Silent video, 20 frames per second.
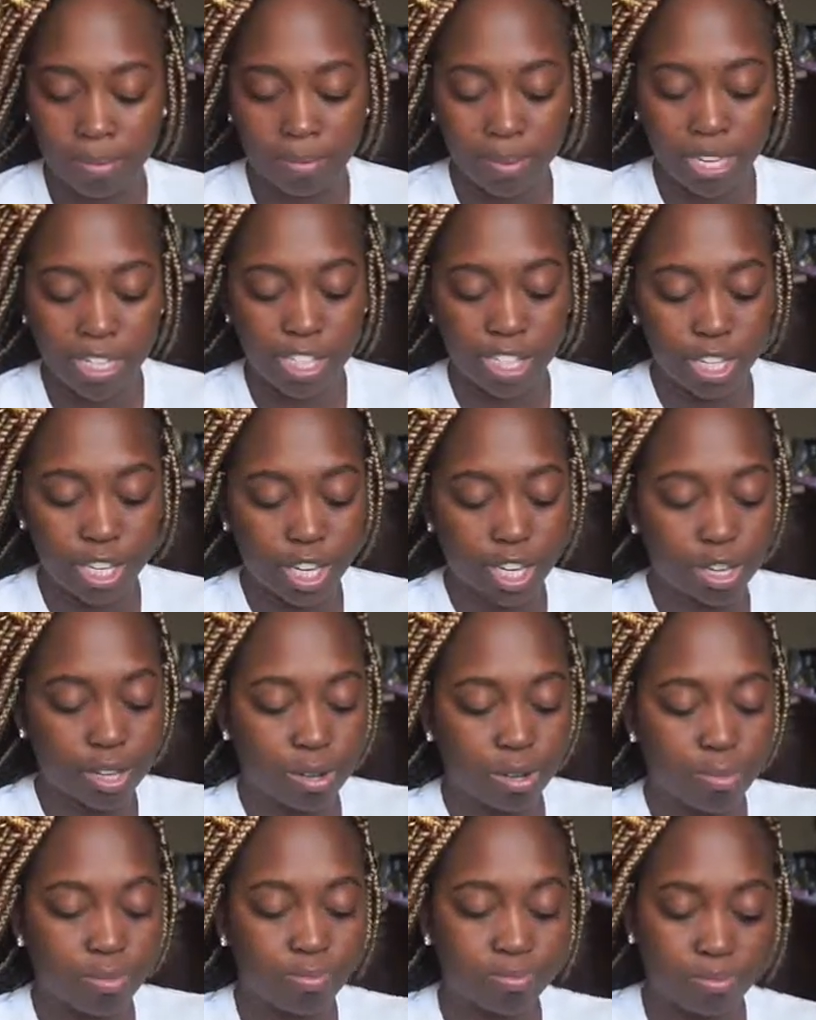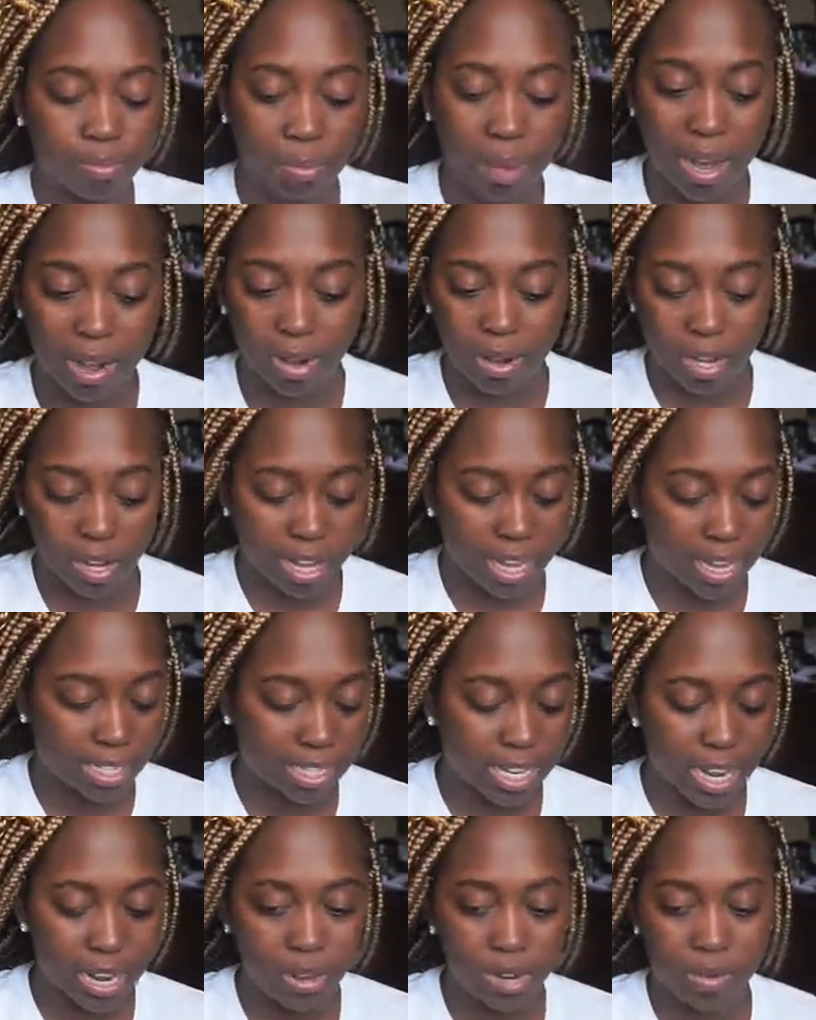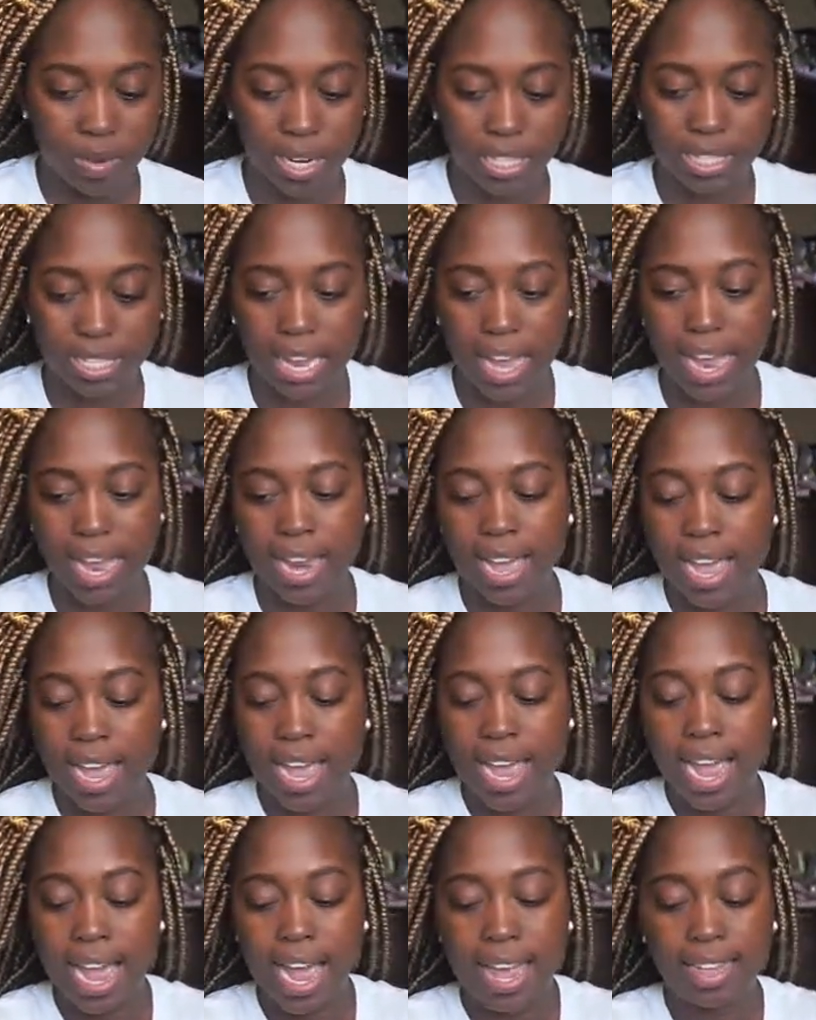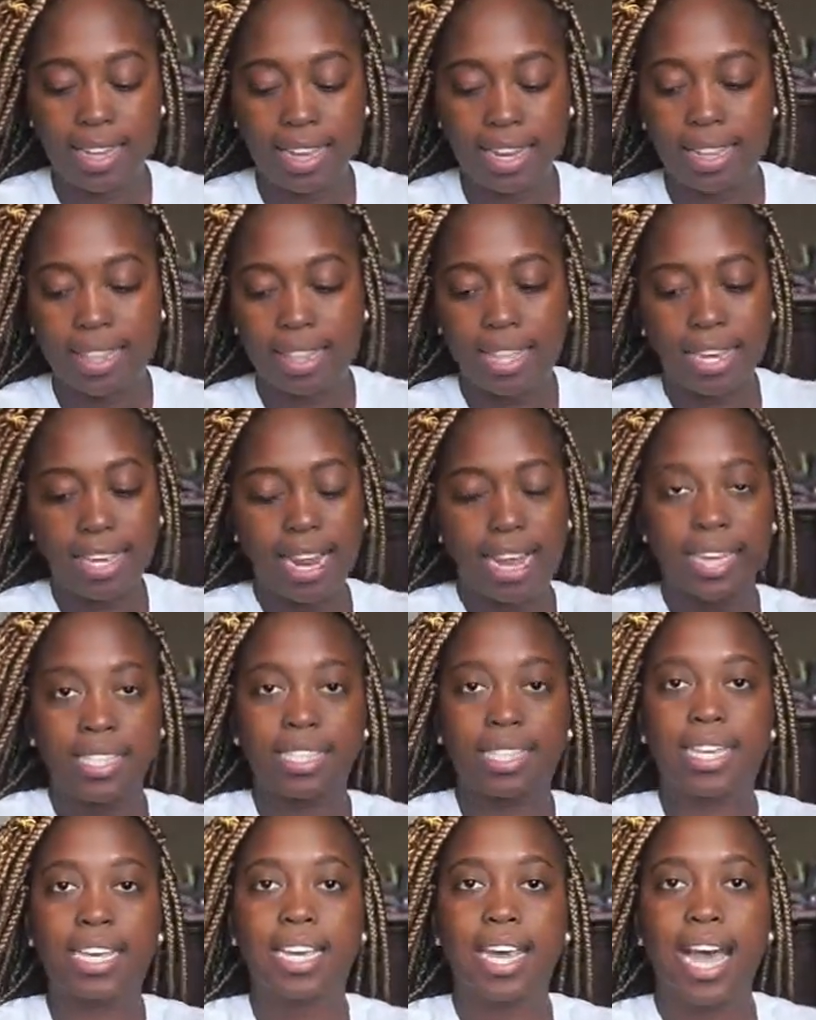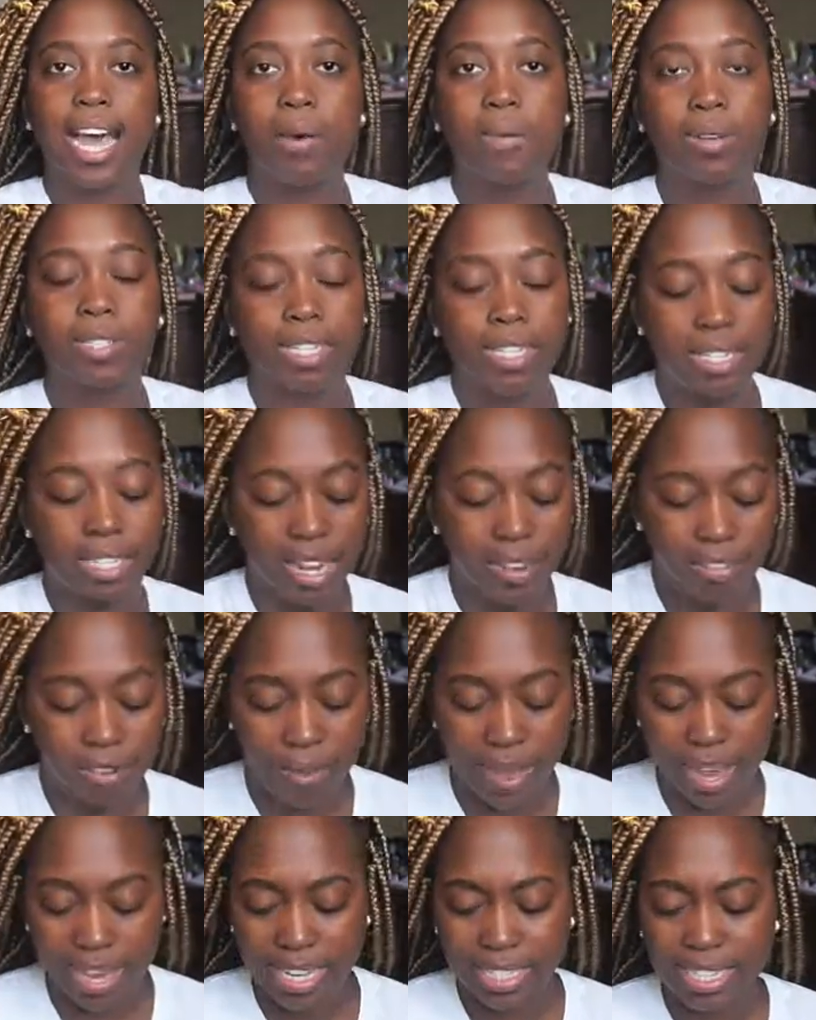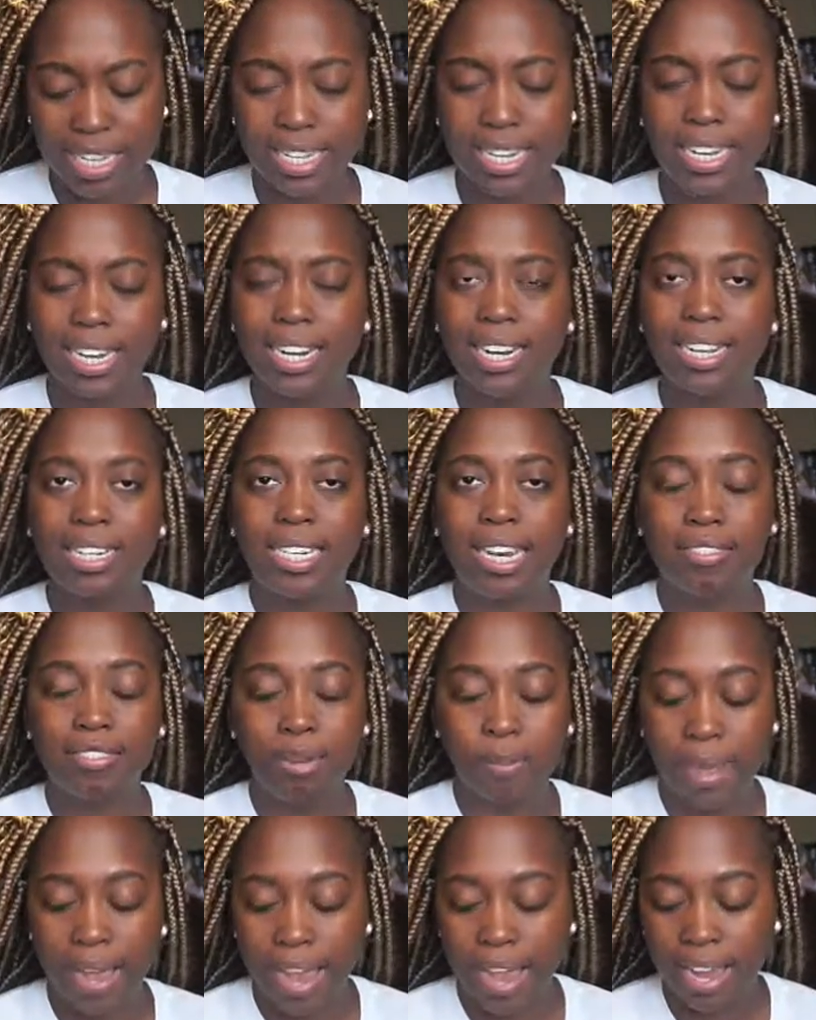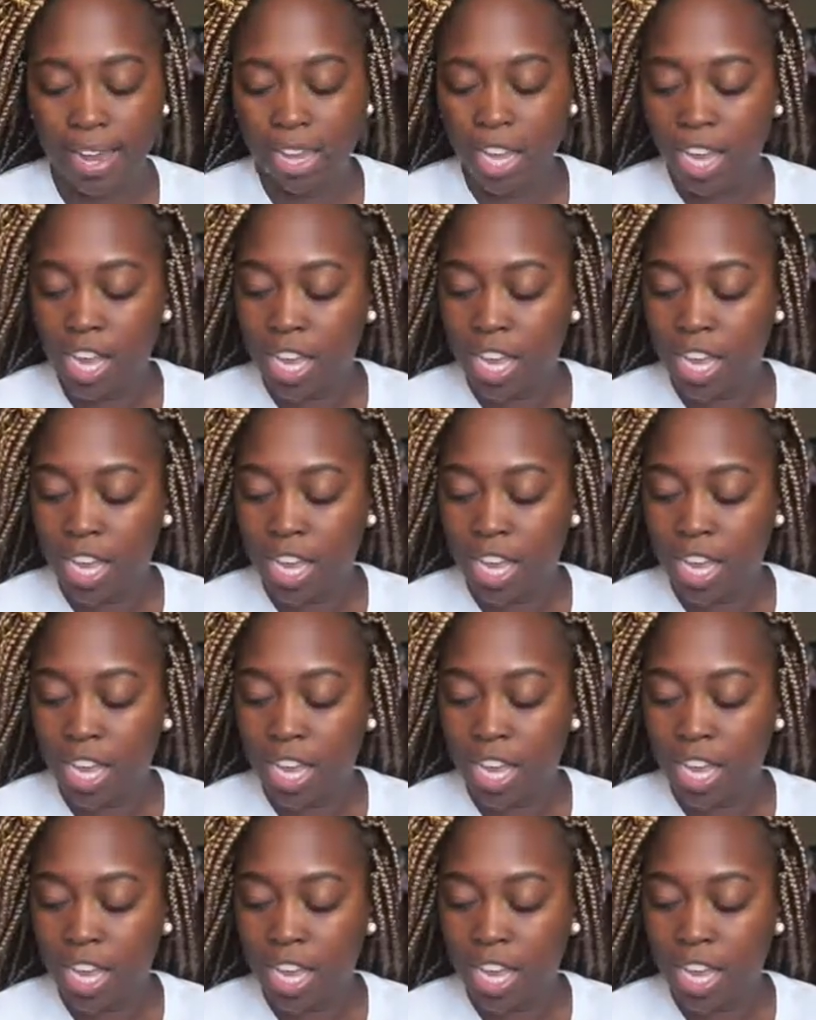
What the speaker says: It's cute, but I don't know, like I said, I don't know where it's at. And then the next thing he got was a duffel bag, because he needed a duffel bag.